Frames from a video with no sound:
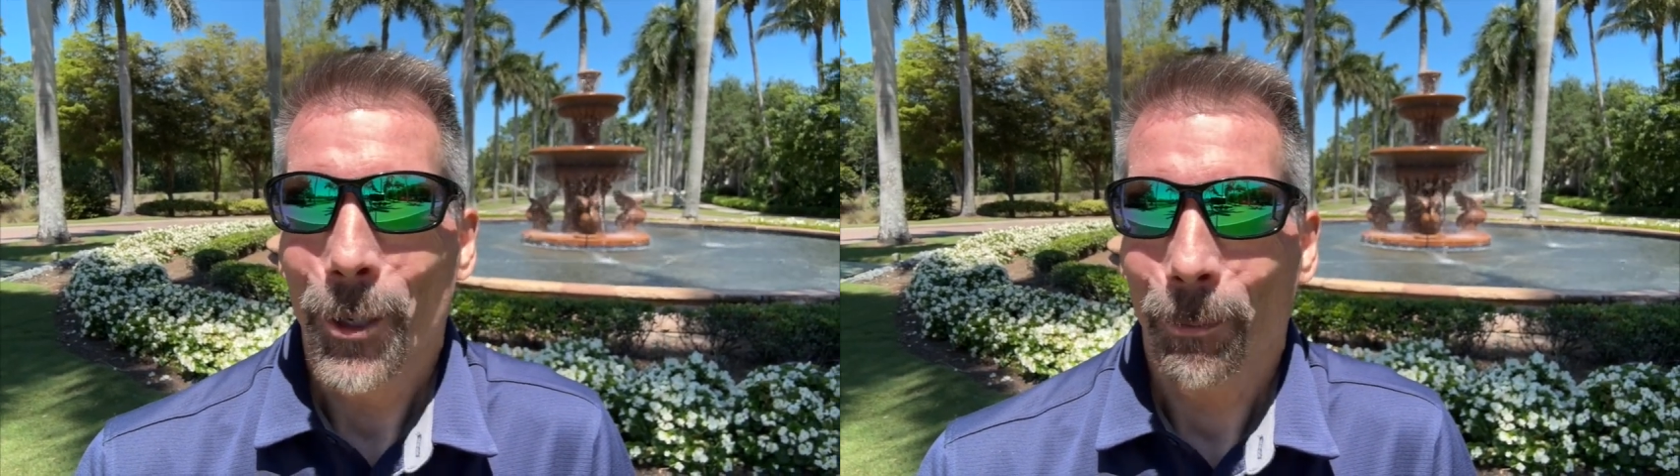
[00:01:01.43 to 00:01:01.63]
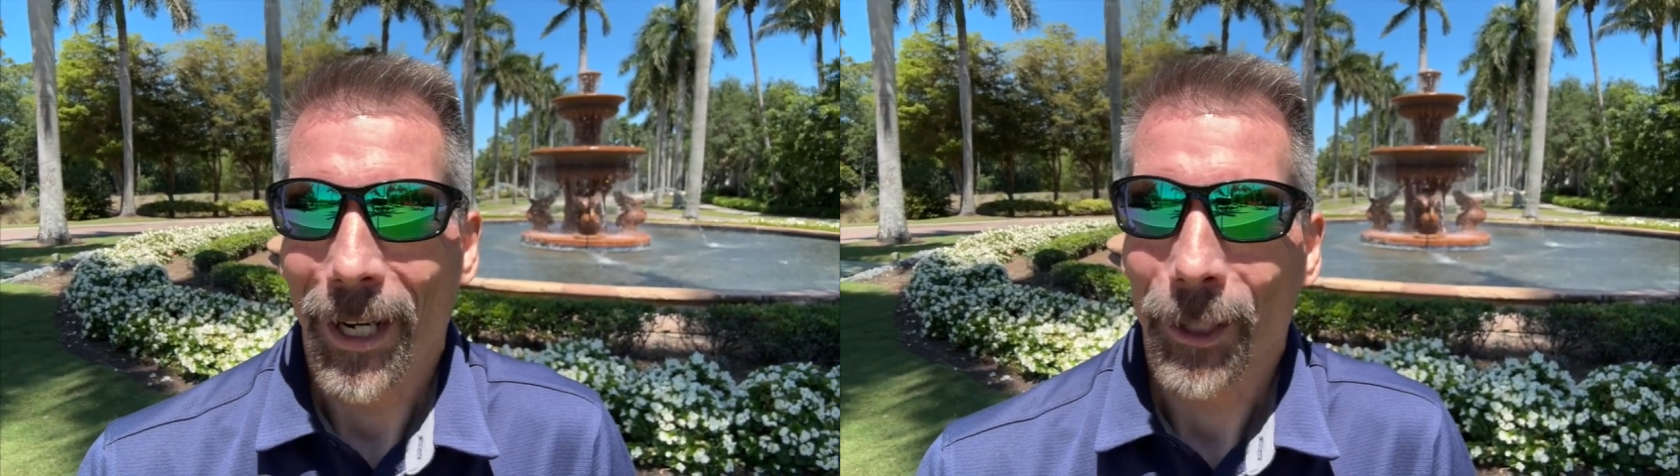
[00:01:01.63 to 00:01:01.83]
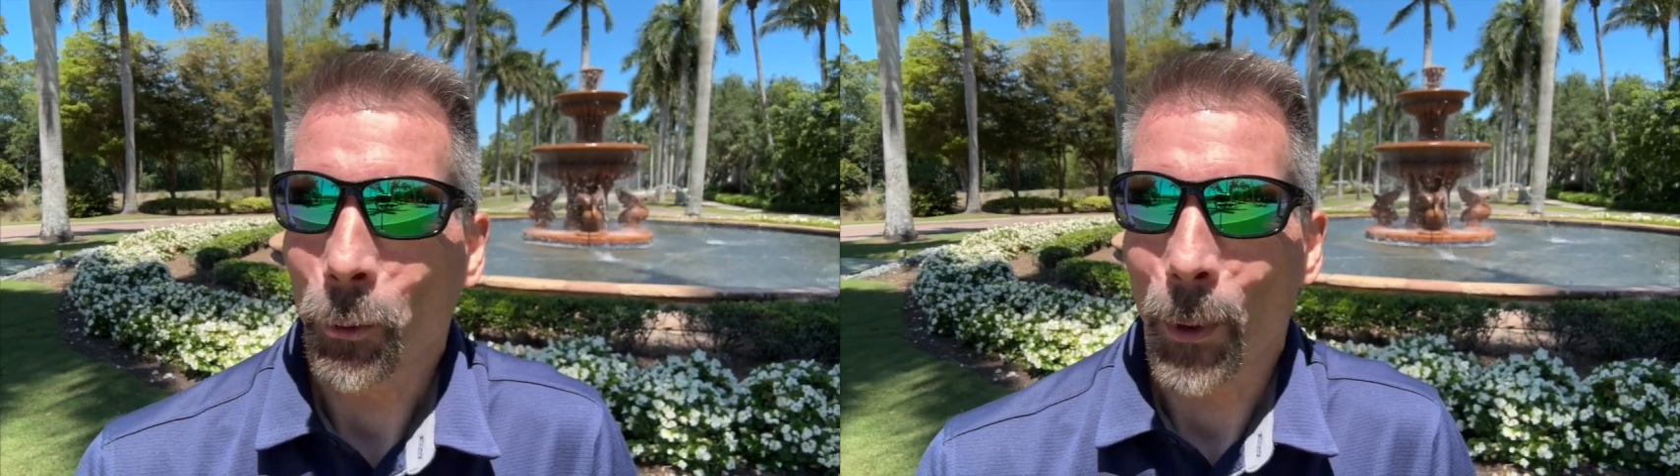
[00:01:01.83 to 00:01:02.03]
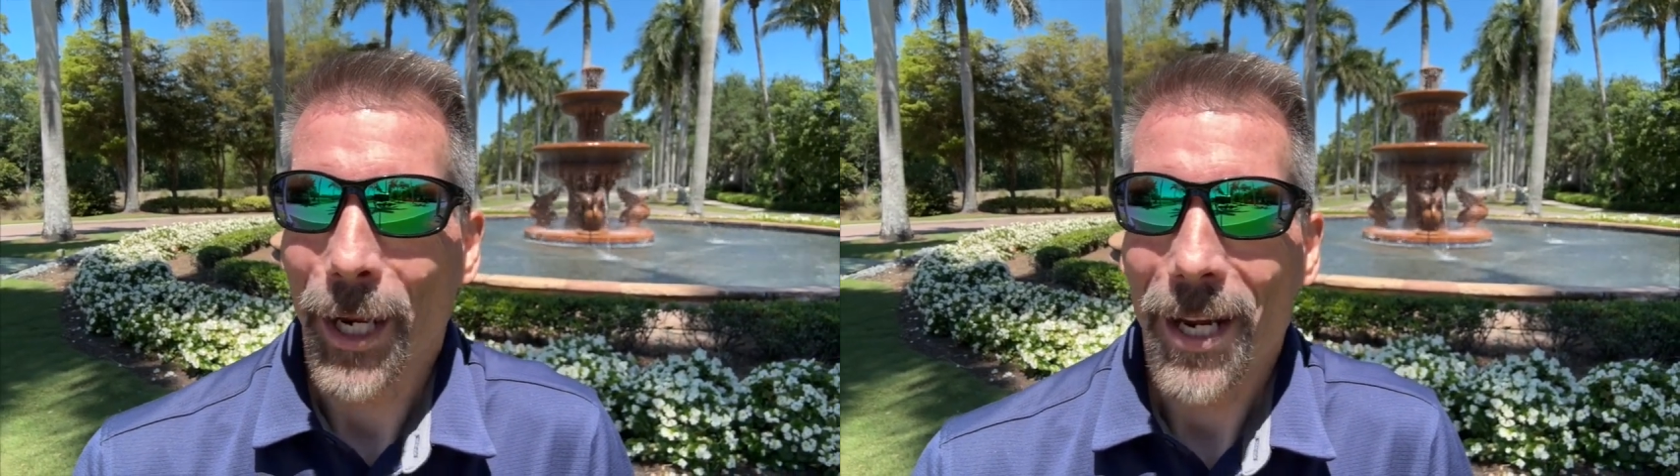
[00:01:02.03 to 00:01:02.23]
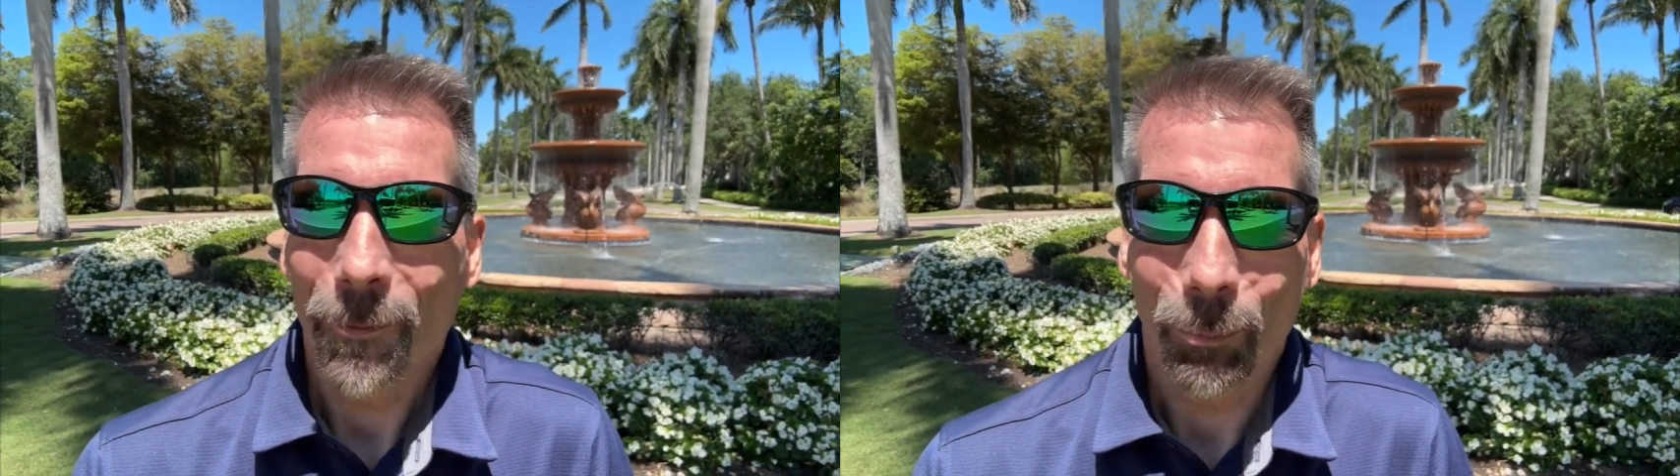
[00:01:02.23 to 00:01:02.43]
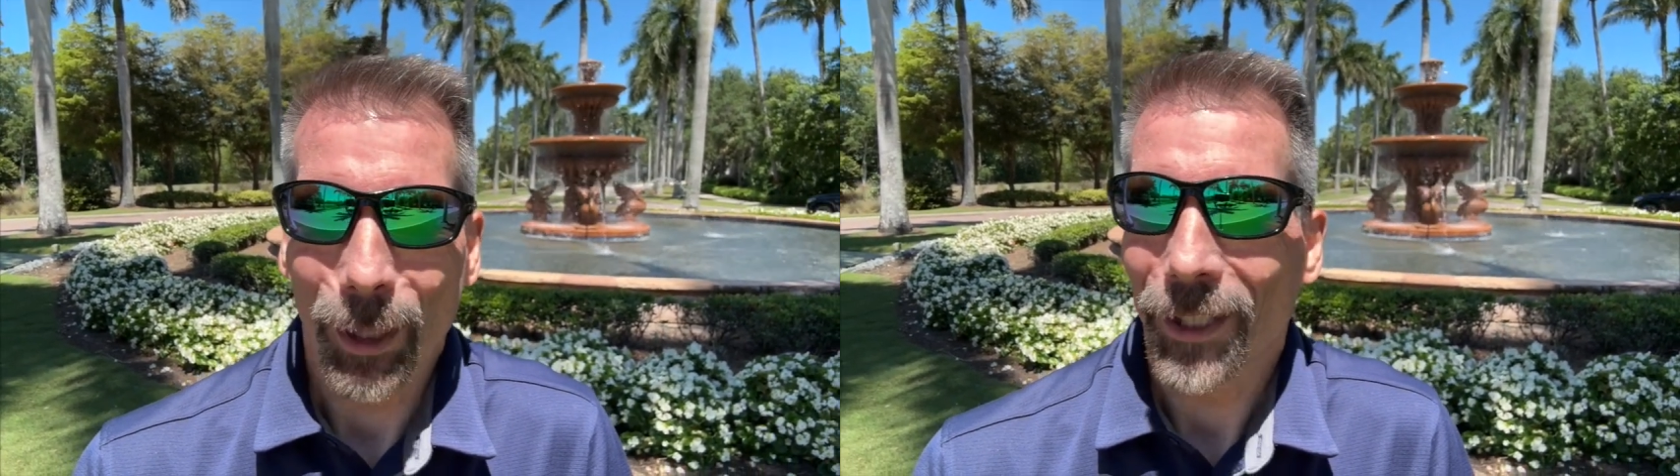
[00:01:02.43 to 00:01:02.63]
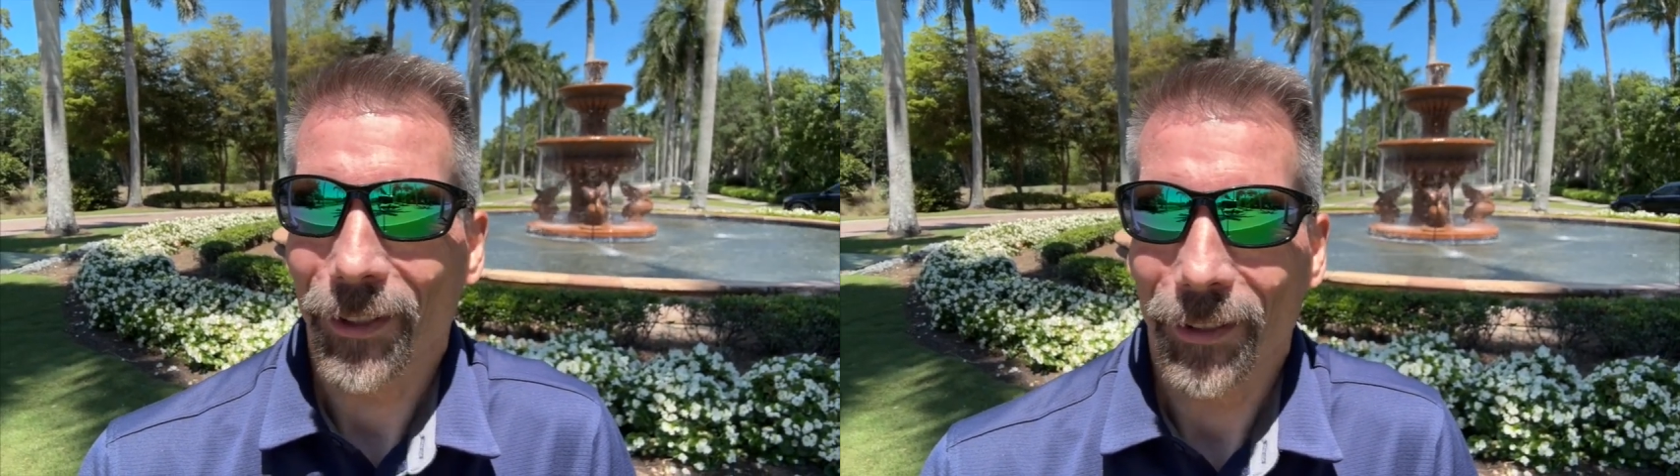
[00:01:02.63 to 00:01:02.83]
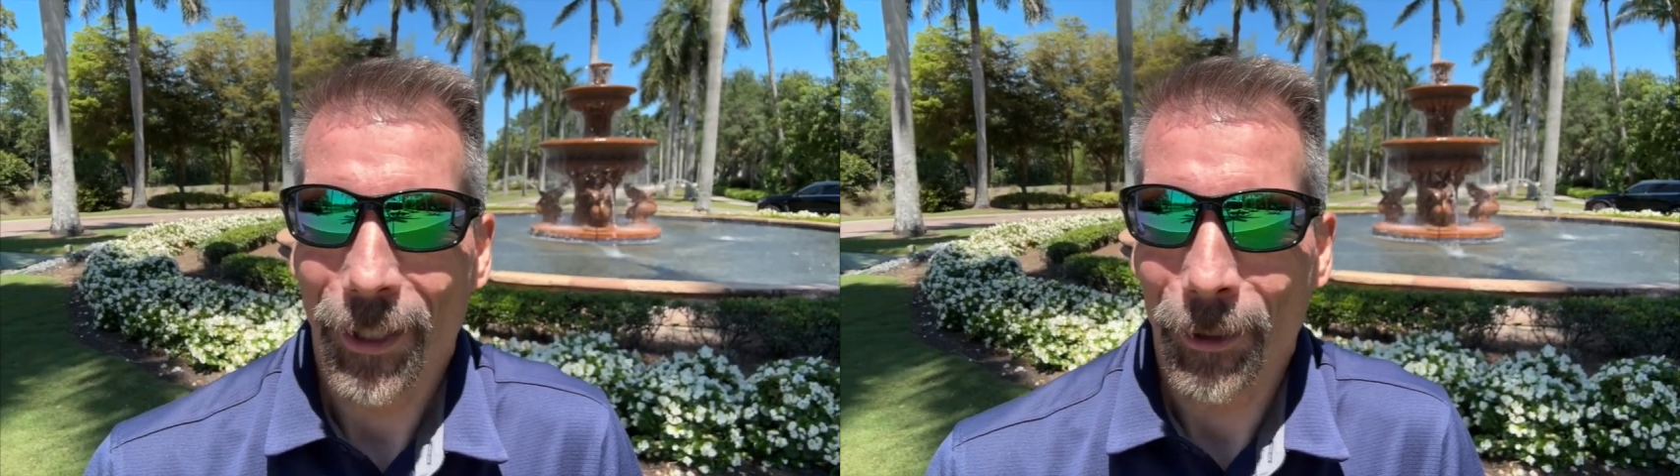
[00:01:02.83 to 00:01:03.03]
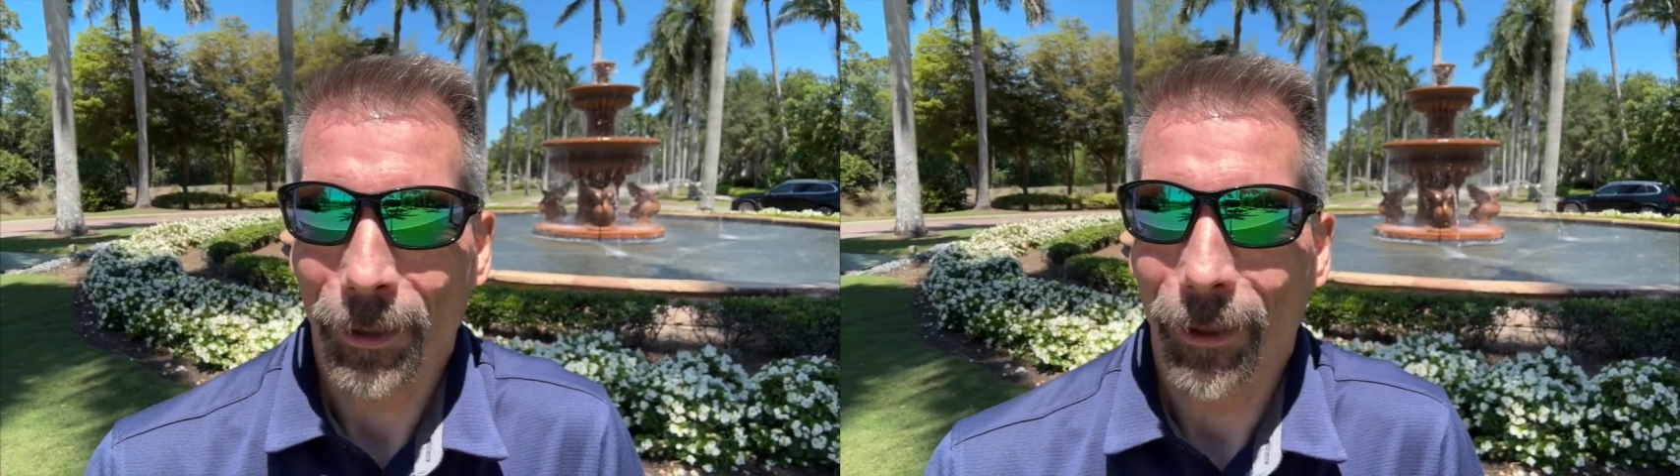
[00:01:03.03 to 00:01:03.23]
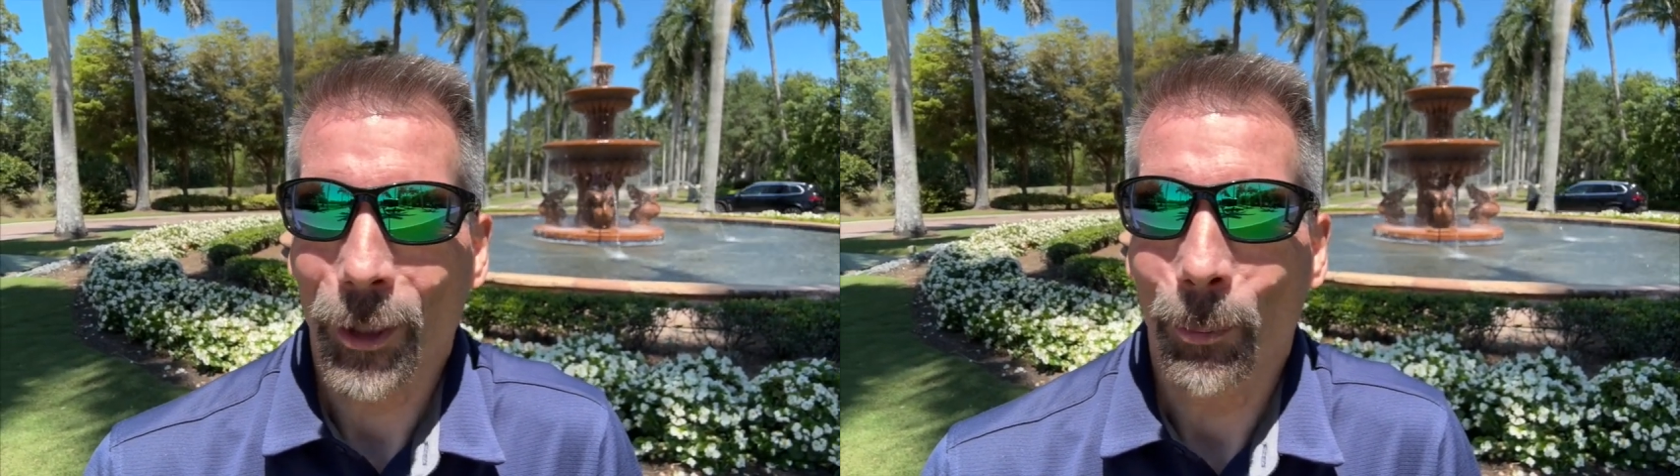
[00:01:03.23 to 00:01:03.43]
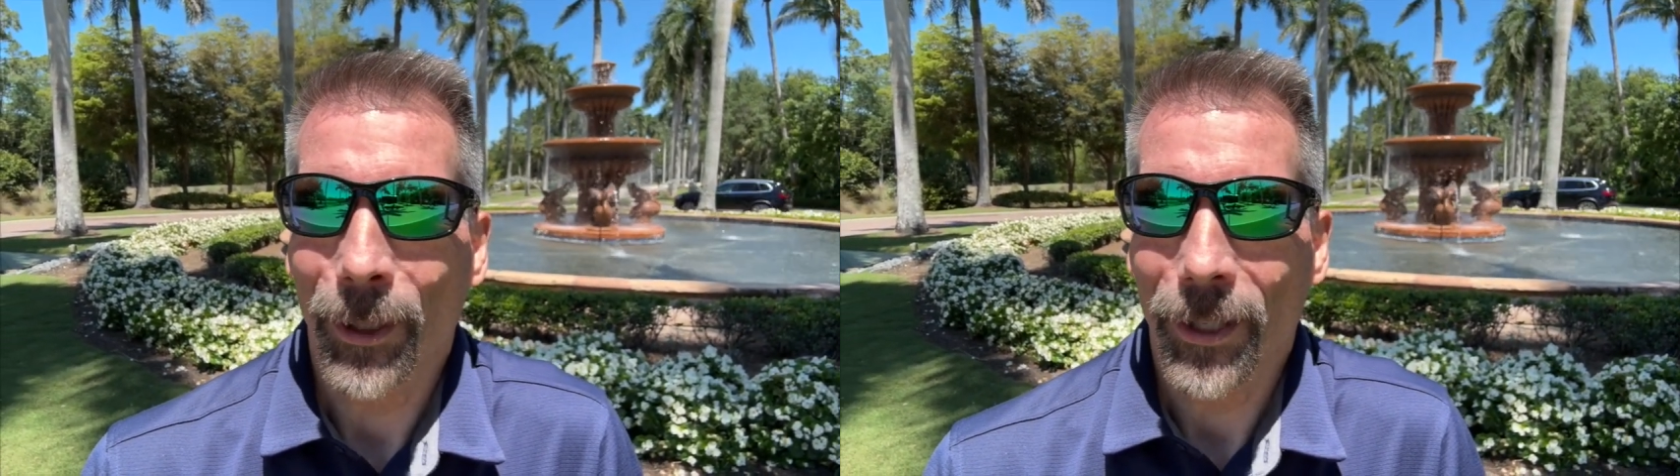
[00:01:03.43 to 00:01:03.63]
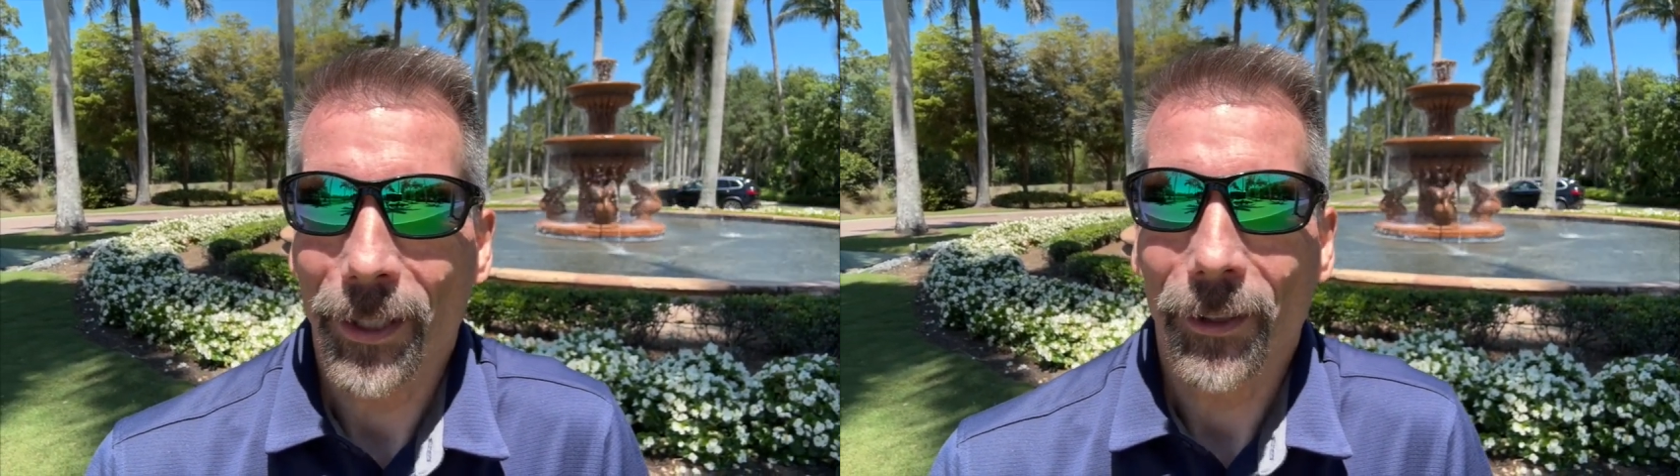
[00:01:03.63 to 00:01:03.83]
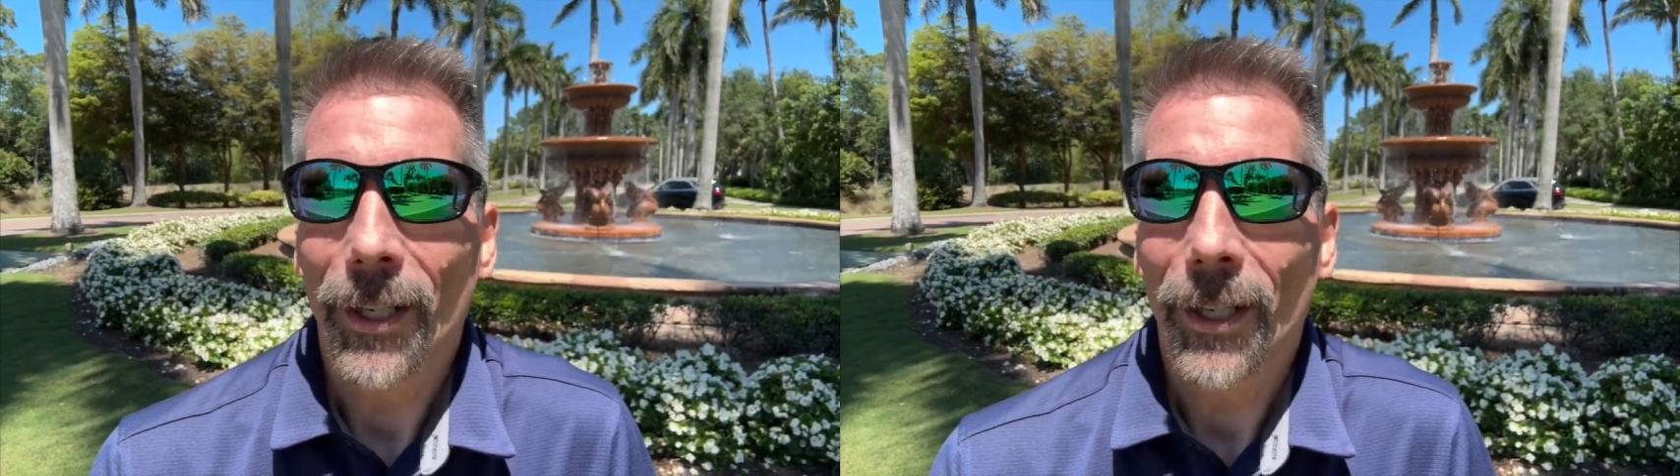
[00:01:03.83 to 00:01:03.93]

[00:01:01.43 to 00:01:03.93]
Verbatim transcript: My 20 plus years of experience